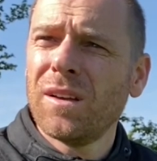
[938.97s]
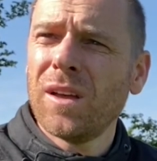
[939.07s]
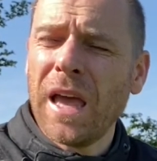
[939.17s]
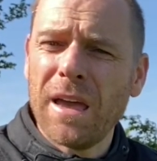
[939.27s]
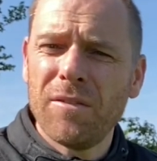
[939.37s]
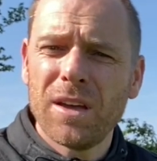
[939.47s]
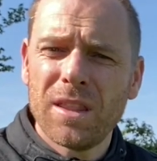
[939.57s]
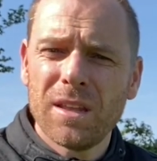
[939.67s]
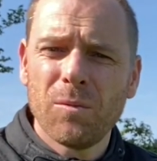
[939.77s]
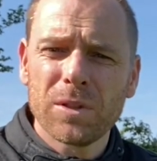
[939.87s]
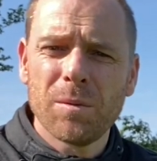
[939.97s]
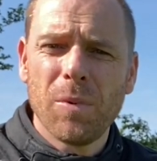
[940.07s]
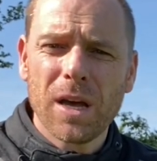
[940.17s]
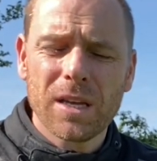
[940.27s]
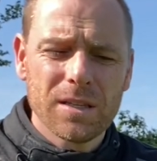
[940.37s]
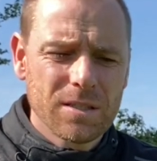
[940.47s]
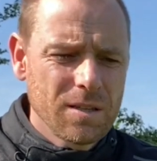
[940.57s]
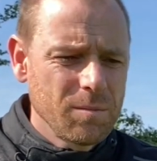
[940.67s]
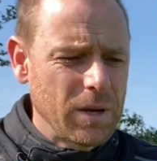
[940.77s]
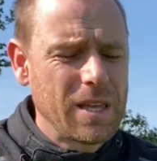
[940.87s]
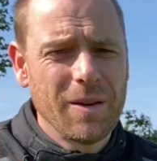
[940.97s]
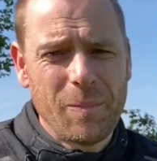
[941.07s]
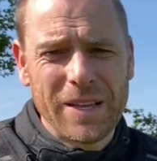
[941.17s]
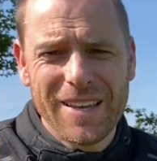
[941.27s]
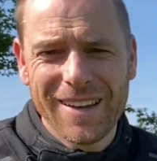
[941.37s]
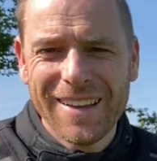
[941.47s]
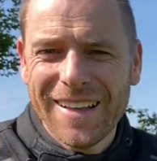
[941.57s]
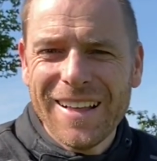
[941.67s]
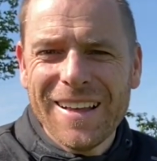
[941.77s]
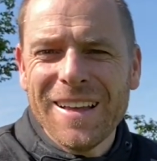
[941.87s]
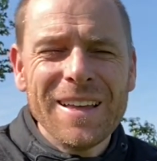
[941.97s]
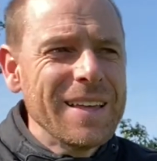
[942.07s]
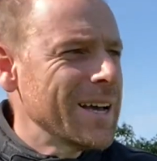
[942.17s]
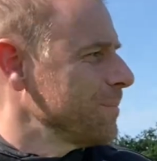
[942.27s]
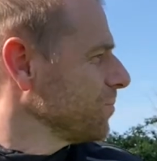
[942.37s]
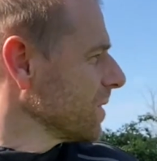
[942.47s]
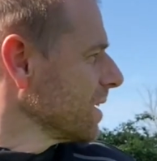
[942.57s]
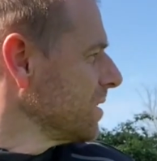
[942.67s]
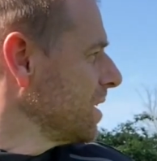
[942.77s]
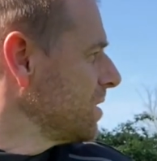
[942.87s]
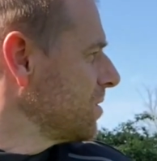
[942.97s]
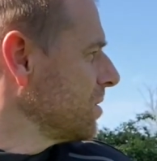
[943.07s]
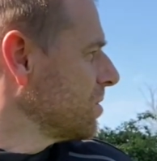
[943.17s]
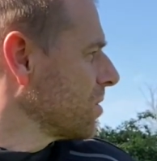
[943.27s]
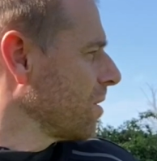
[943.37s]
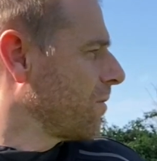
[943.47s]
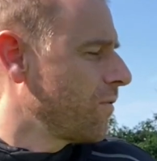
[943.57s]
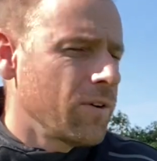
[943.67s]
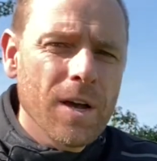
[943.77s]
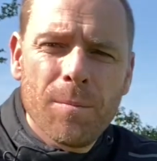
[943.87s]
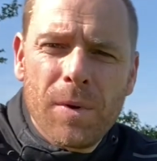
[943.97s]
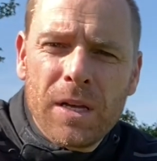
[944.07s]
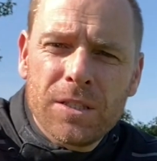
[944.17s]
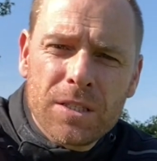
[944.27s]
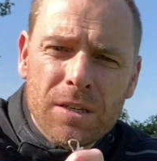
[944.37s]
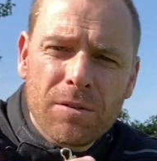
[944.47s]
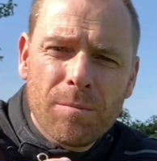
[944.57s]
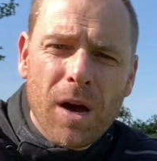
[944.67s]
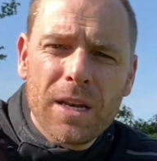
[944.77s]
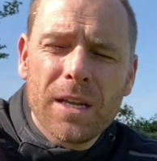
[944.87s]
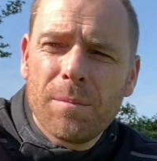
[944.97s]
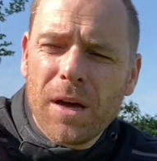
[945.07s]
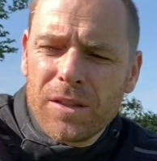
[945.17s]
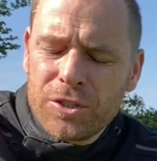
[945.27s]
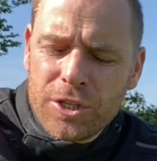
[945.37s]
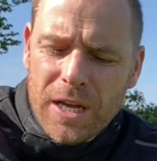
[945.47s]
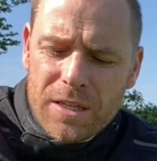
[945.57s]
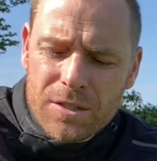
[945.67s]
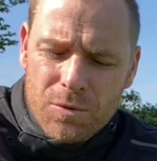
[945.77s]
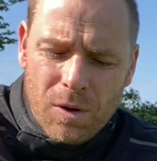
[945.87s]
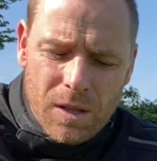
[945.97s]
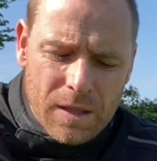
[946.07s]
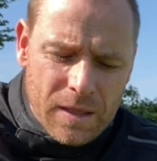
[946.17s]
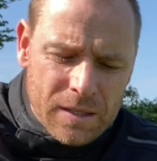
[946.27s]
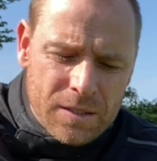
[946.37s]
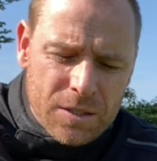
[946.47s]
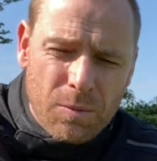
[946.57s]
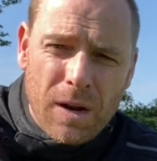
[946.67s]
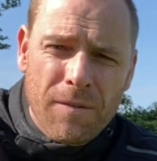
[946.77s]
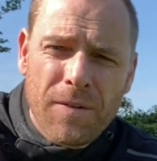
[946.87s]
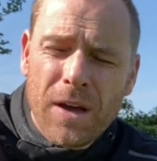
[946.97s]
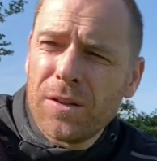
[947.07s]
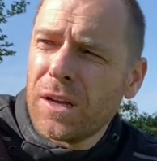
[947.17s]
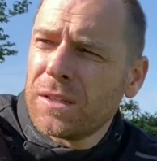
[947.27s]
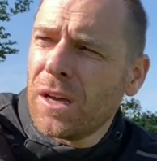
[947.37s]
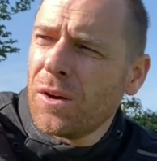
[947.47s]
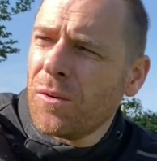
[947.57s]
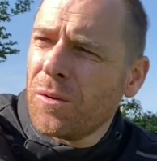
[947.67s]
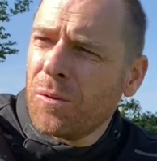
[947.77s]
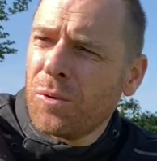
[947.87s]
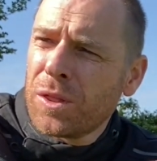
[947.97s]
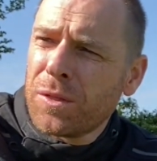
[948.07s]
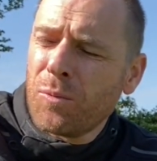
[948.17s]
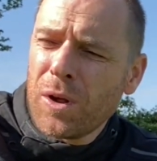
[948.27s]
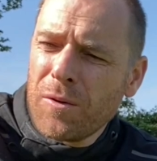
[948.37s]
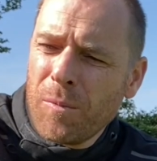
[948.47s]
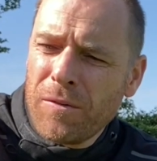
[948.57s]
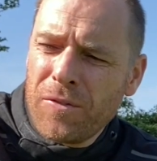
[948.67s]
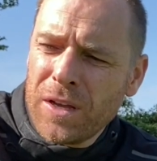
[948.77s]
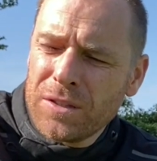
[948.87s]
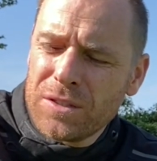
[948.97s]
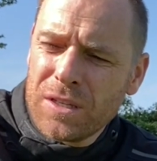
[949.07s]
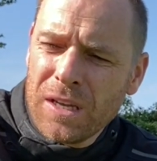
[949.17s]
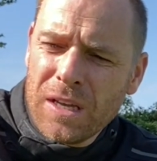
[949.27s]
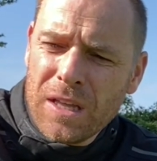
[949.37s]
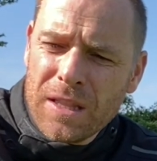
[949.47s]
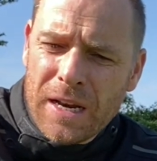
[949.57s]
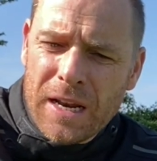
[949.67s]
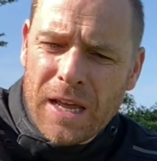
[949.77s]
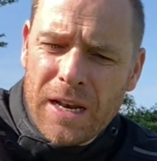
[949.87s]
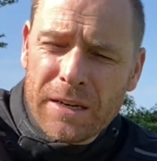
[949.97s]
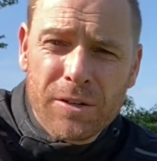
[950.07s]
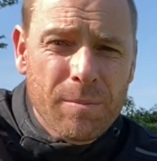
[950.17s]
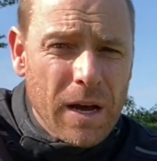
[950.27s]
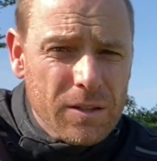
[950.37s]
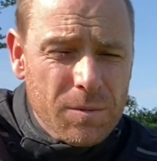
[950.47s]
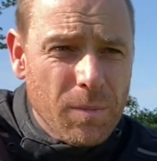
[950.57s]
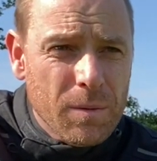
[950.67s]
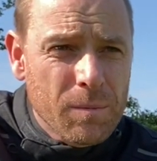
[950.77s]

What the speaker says: heavier than what the bike is, but yeah, just sort of just a reminder about the chains as well. And this is what I found out now with one of my friends that had an electric mountain